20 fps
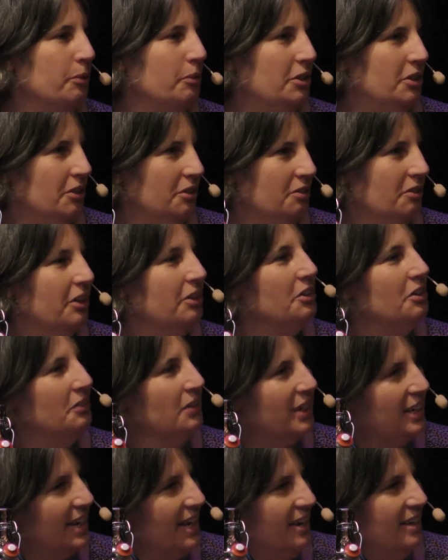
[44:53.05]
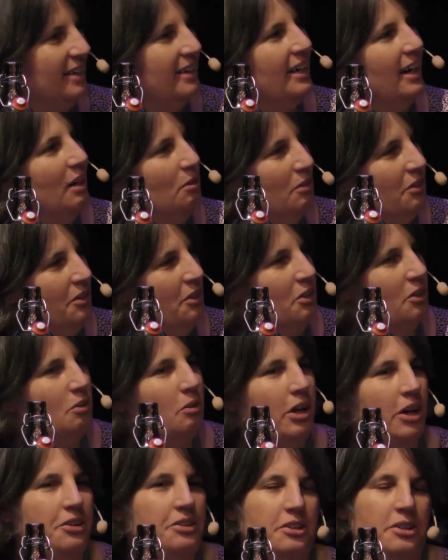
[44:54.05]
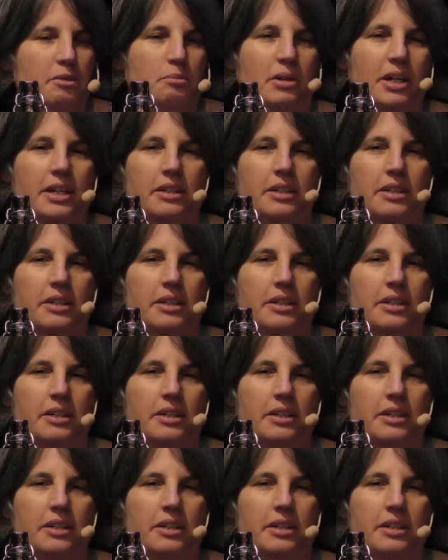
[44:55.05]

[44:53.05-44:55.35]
which is what you were getting at with your question.